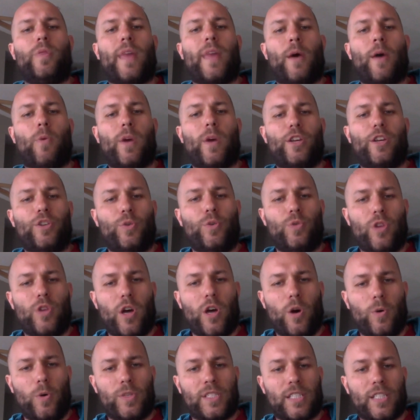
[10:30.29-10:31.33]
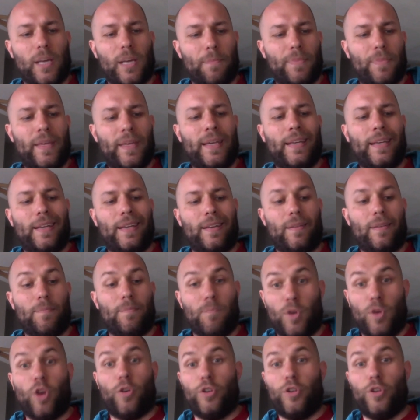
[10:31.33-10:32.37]
That way you know something,
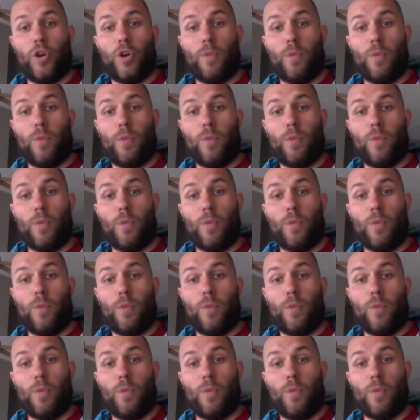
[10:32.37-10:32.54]
or